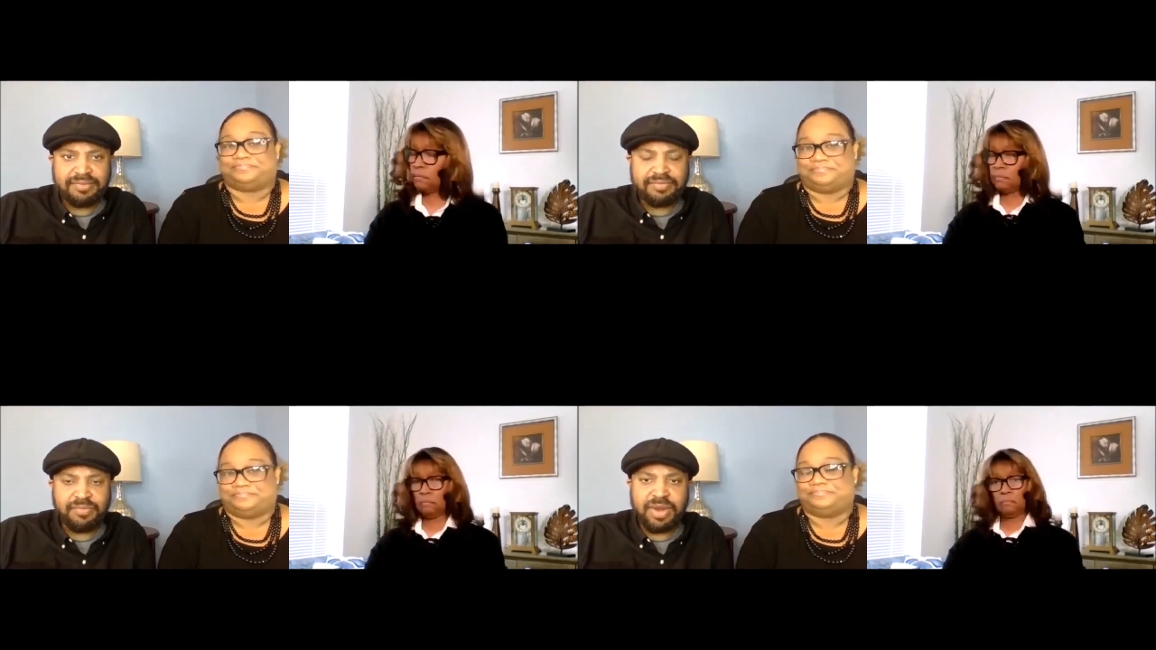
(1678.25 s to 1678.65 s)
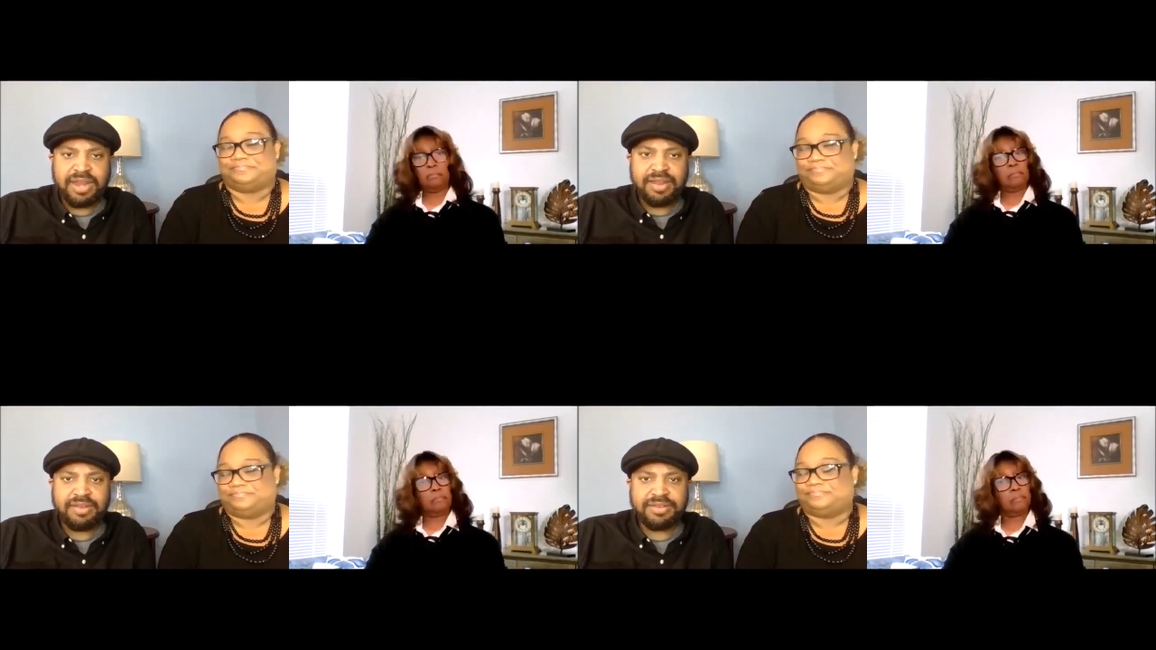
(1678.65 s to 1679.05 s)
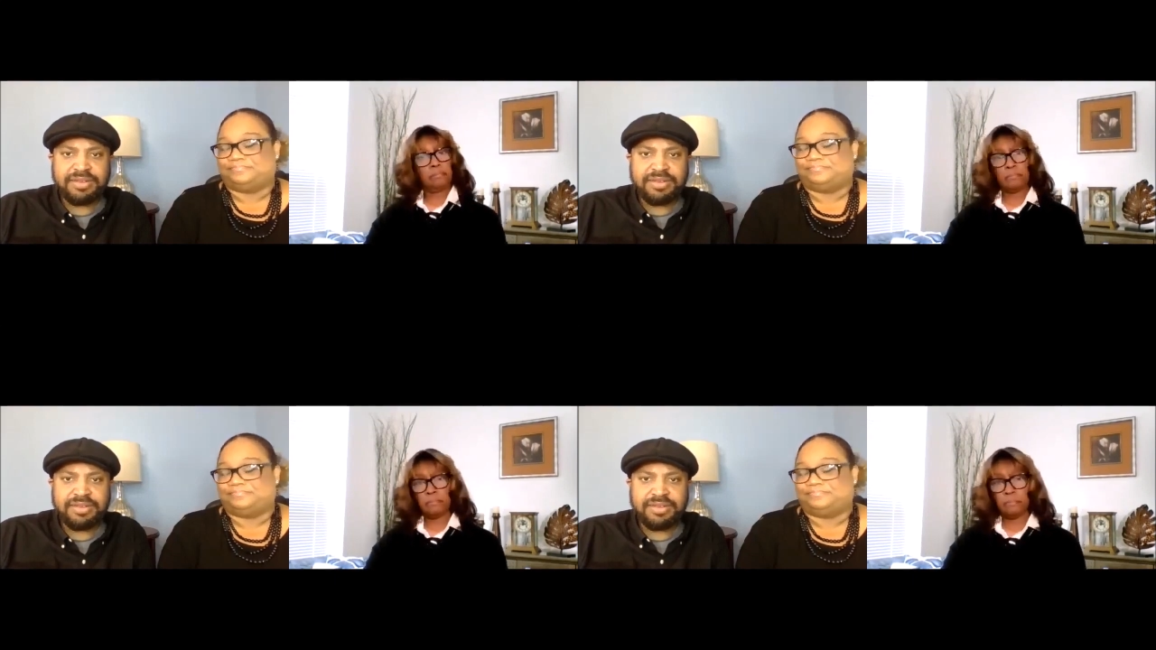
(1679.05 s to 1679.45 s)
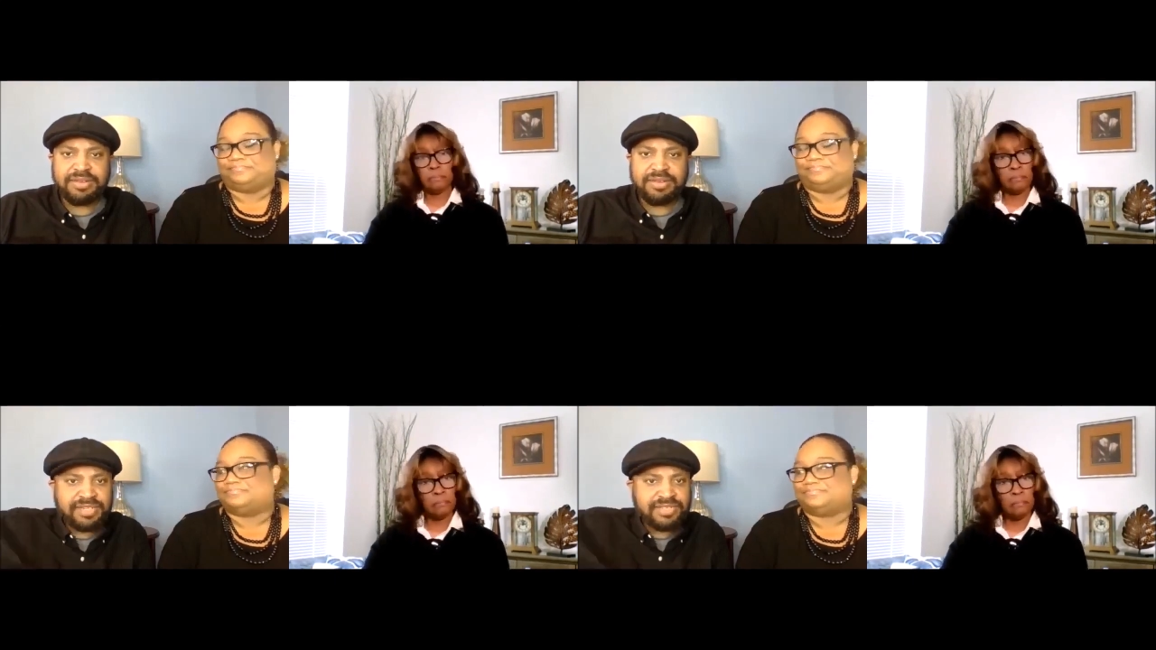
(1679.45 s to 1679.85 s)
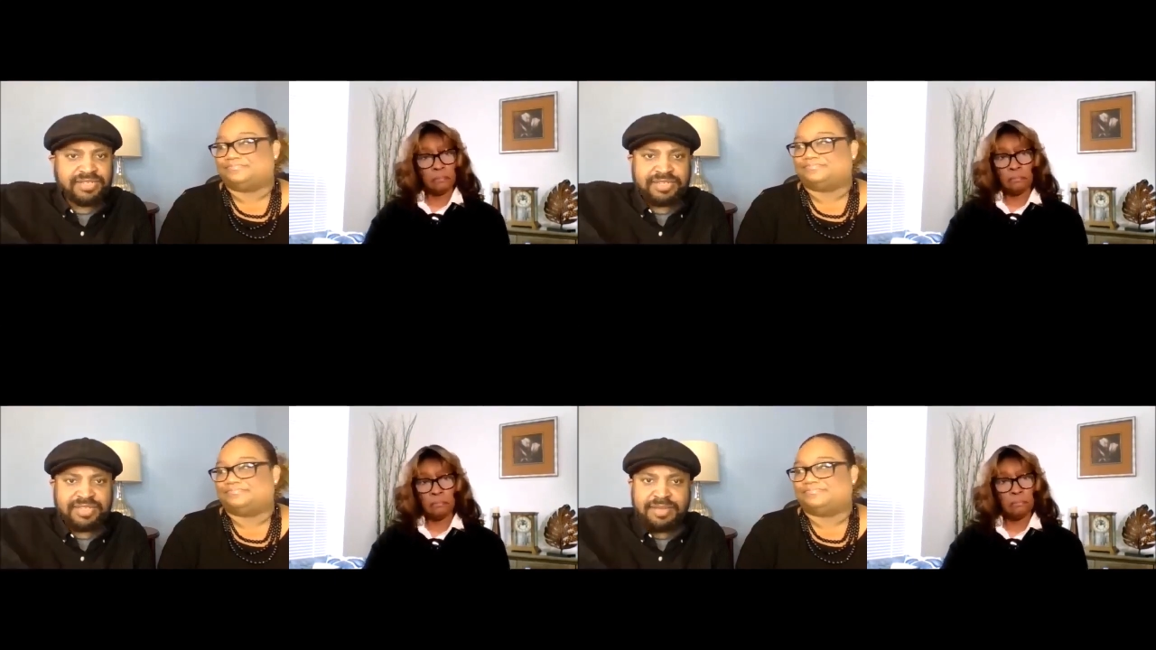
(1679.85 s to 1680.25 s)
Speaker 1: where death
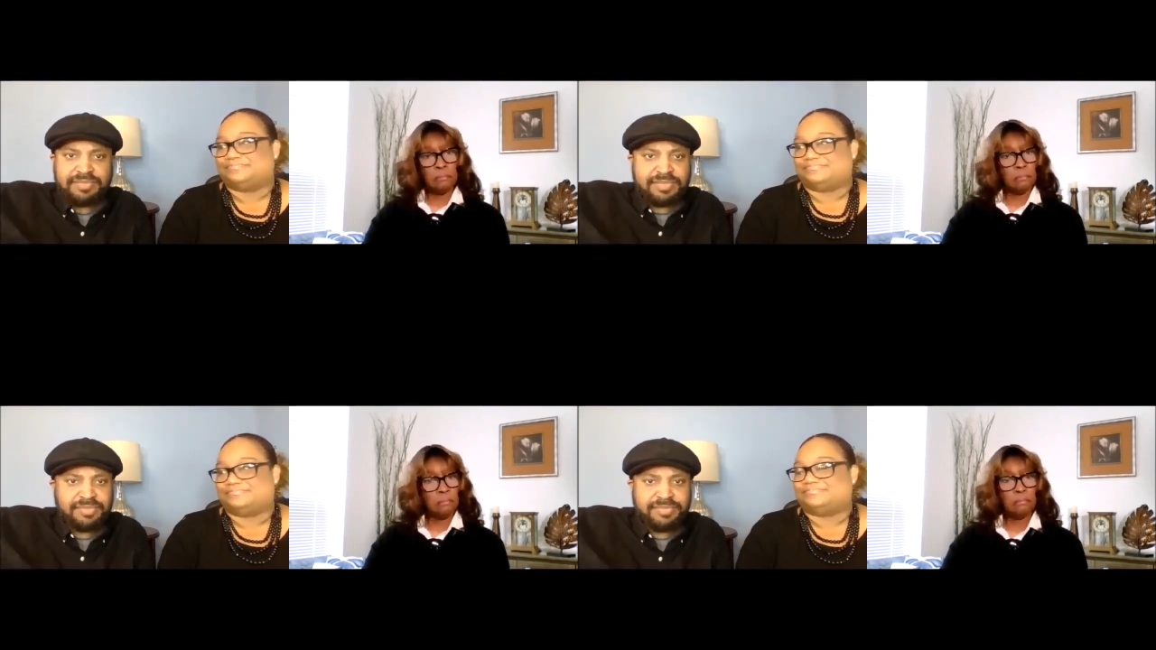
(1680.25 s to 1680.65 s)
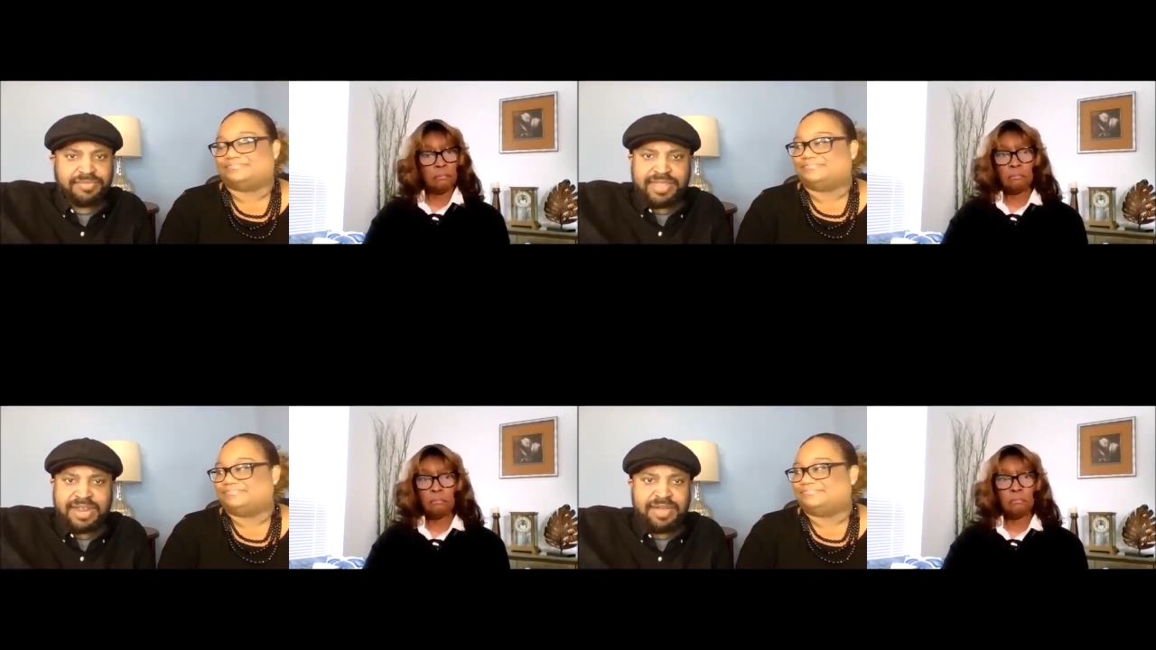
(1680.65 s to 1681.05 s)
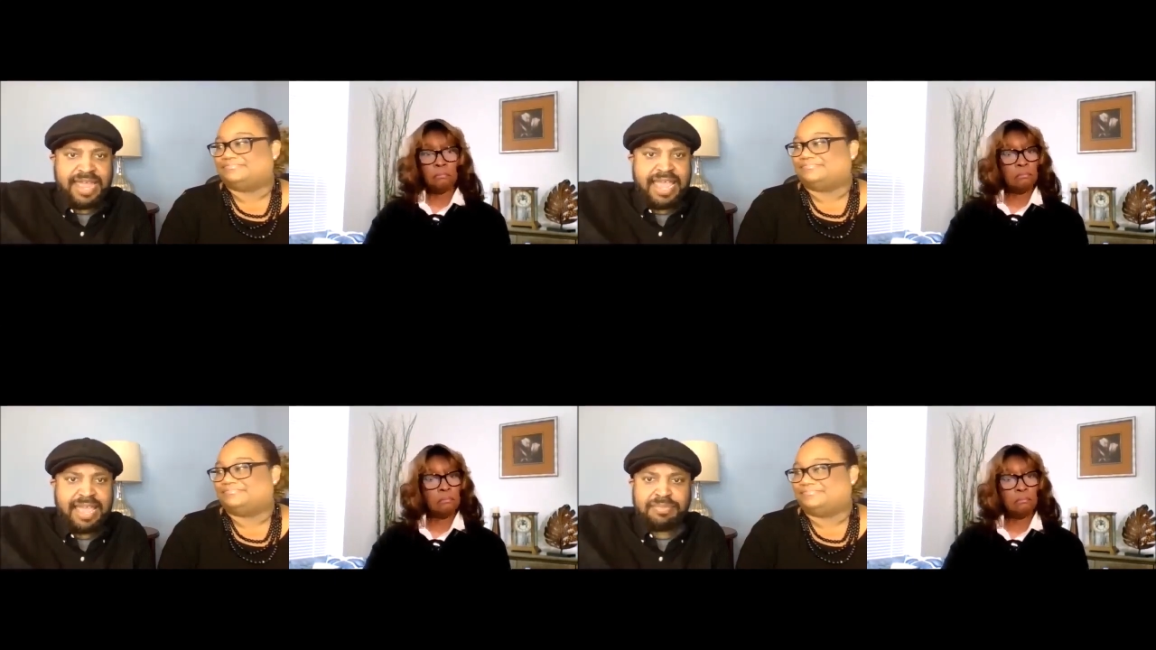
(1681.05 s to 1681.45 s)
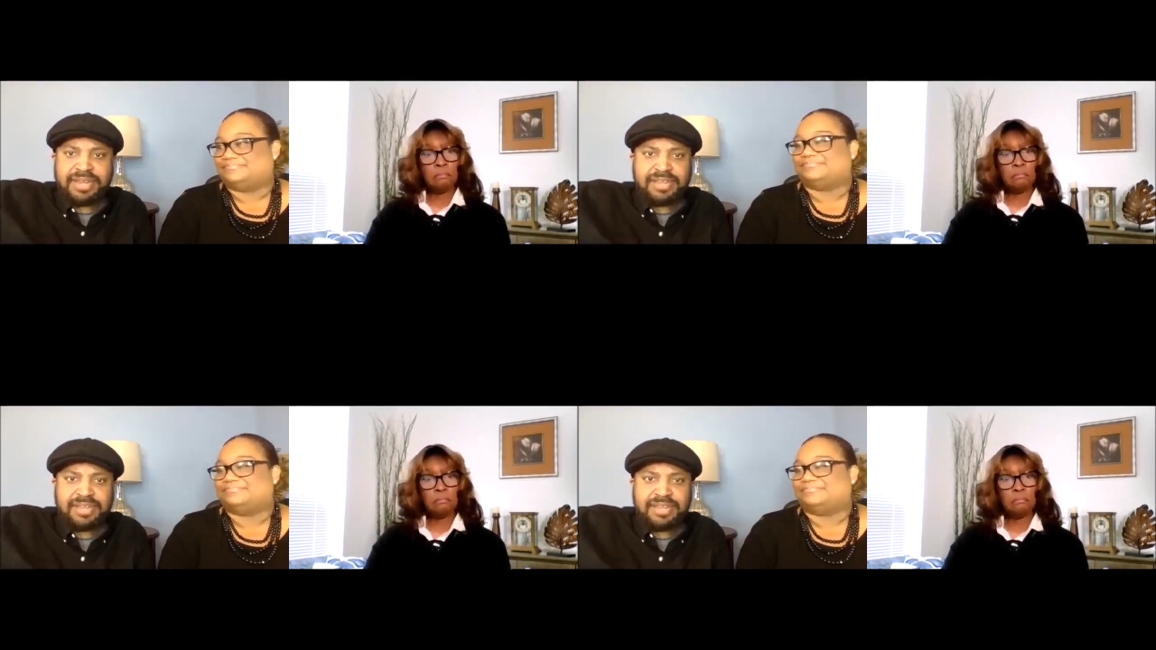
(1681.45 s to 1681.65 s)
isn't just something that will